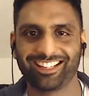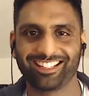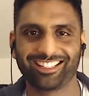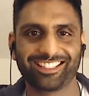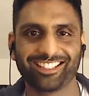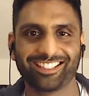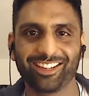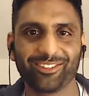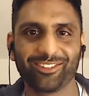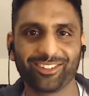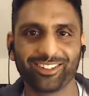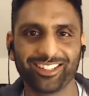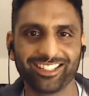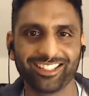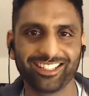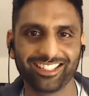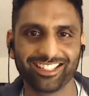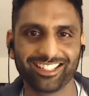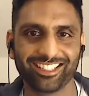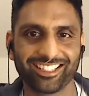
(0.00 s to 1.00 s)
it's
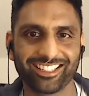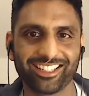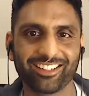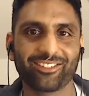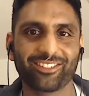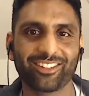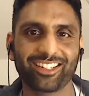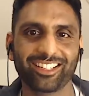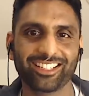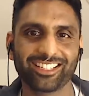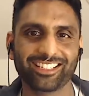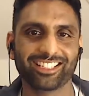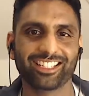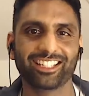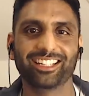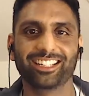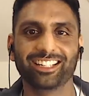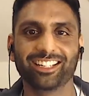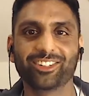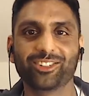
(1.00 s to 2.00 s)
definitely
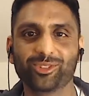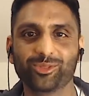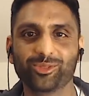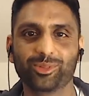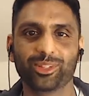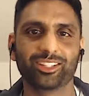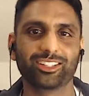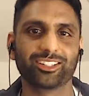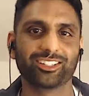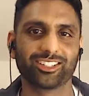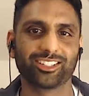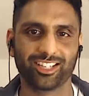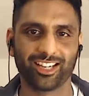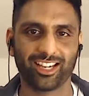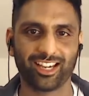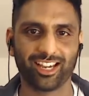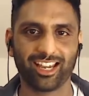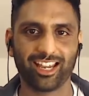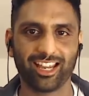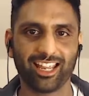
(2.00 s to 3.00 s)
still an issue,
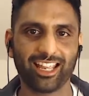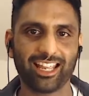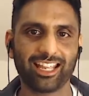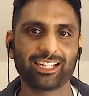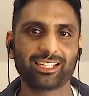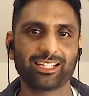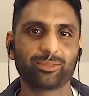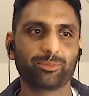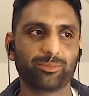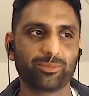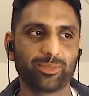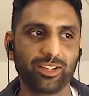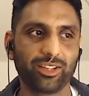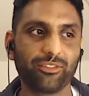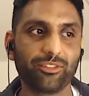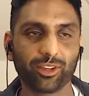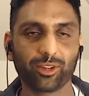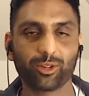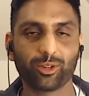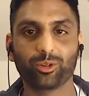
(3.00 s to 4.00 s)
because it's
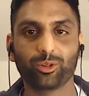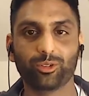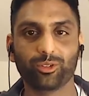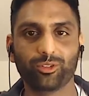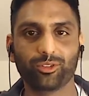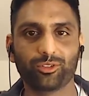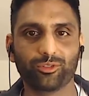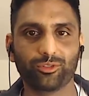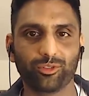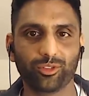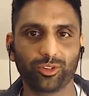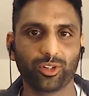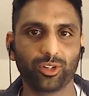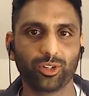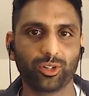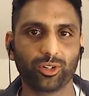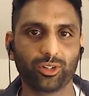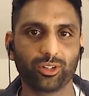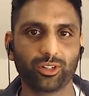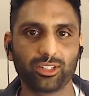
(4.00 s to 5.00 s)
difficult
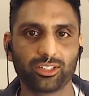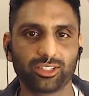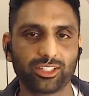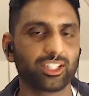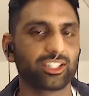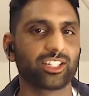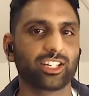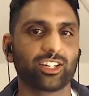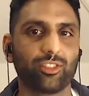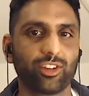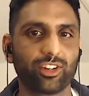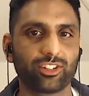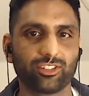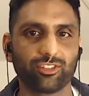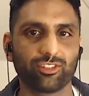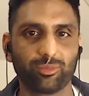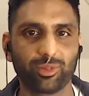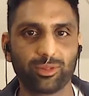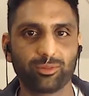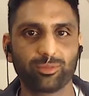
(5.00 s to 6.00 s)
for a certain
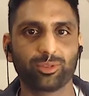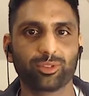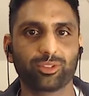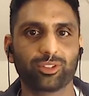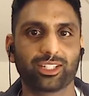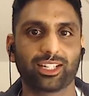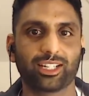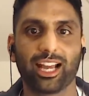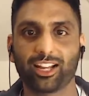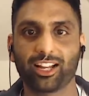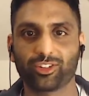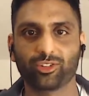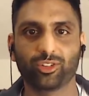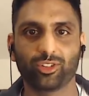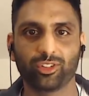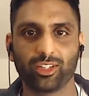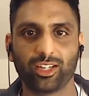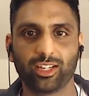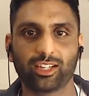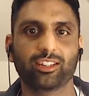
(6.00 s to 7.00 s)
generation of people to
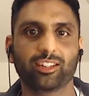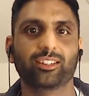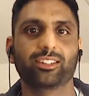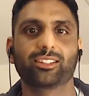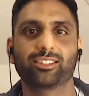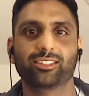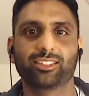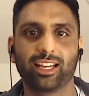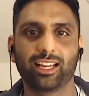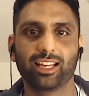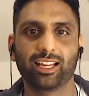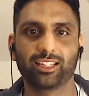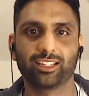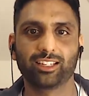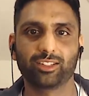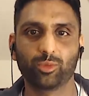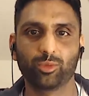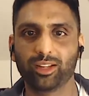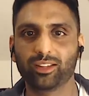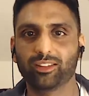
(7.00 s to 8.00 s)
catch on and
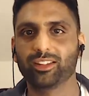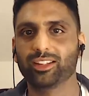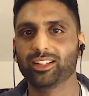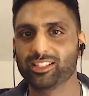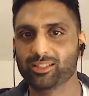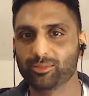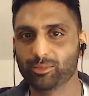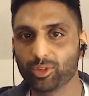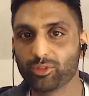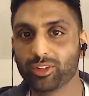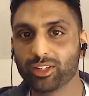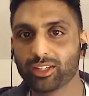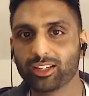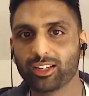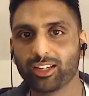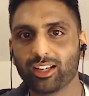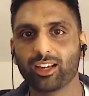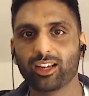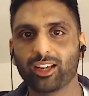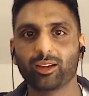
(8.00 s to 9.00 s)
understand where things are
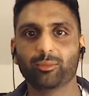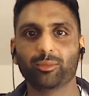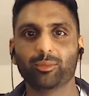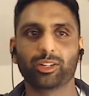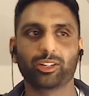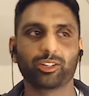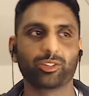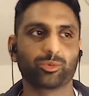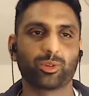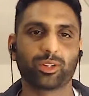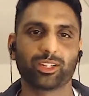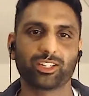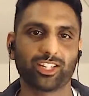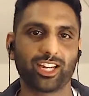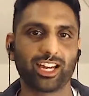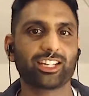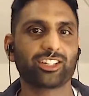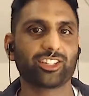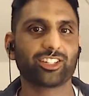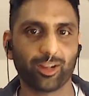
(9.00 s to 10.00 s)
moving. Because
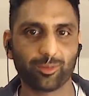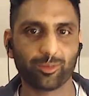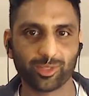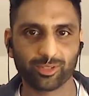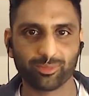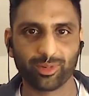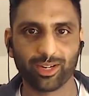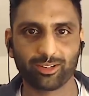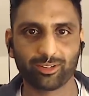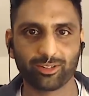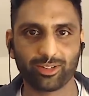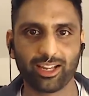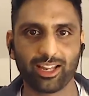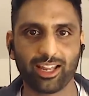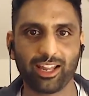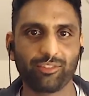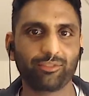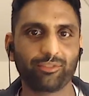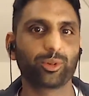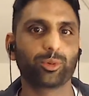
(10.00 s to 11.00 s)
when change comes about,
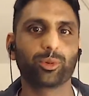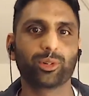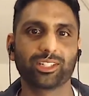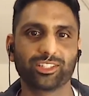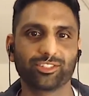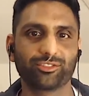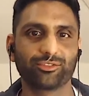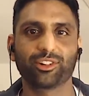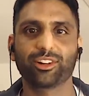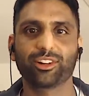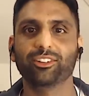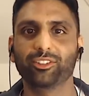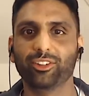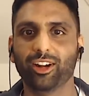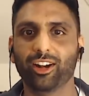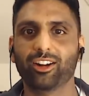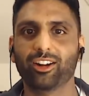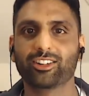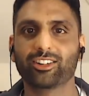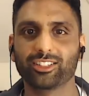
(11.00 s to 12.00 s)
everyone is very
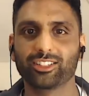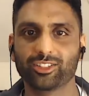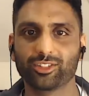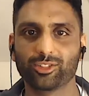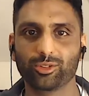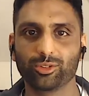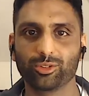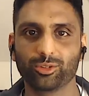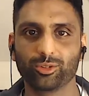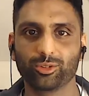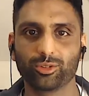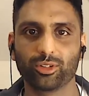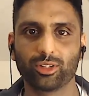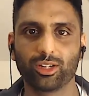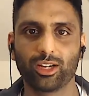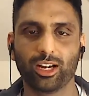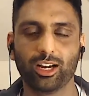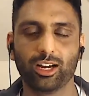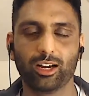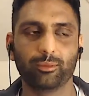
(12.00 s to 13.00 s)
reluctant to
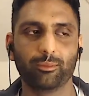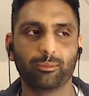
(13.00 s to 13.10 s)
